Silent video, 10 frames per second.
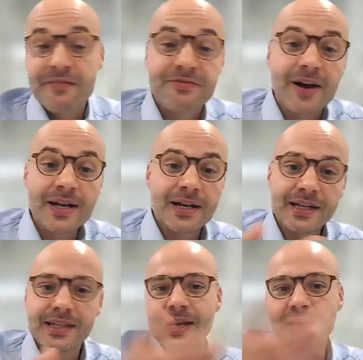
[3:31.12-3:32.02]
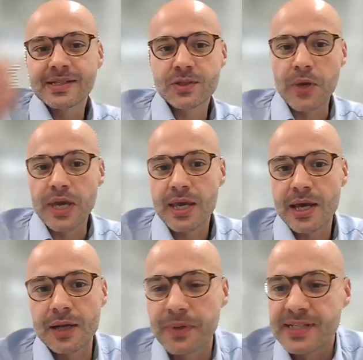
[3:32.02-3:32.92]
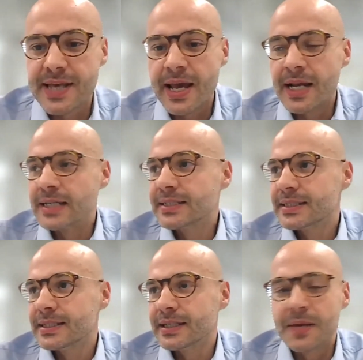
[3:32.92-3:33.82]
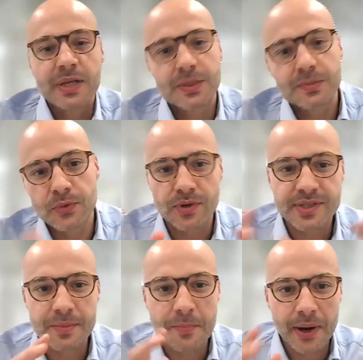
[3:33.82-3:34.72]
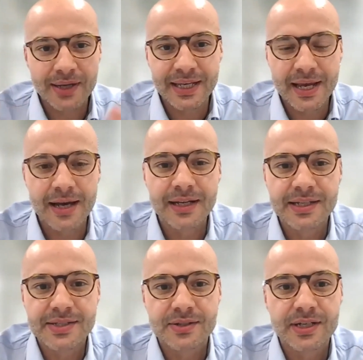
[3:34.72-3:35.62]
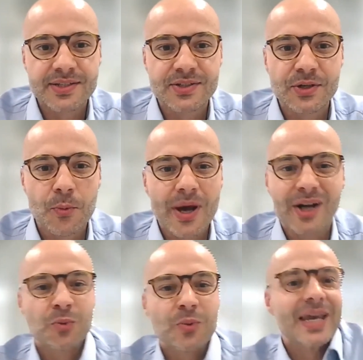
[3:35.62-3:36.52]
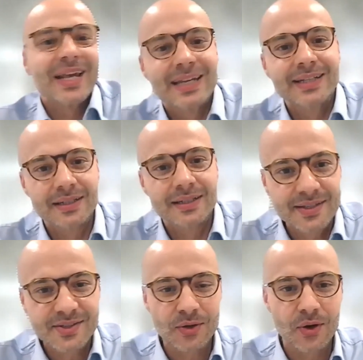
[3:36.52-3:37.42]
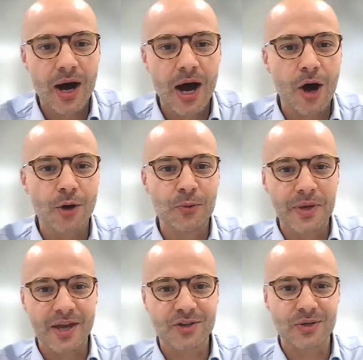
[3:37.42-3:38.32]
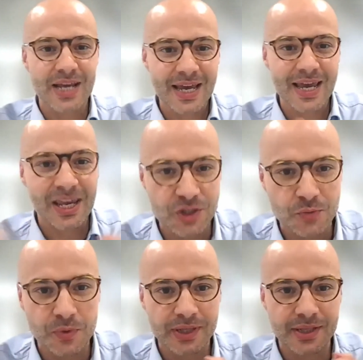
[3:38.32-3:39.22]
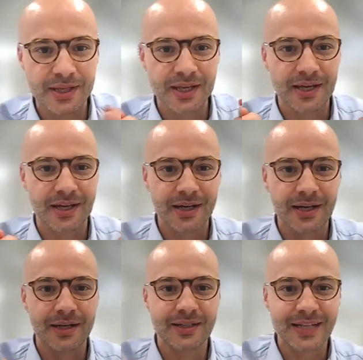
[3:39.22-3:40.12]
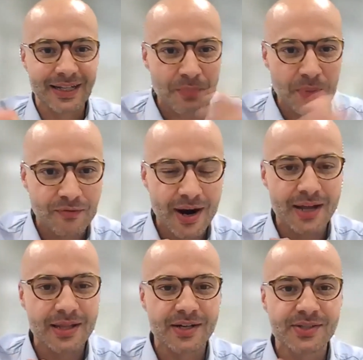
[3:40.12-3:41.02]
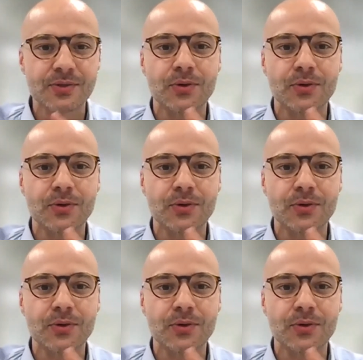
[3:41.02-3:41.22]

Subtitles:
And finally, the last week, I'll present a bit more some practicalities on it. So where do we get data? So how do we actually engage with the data providers?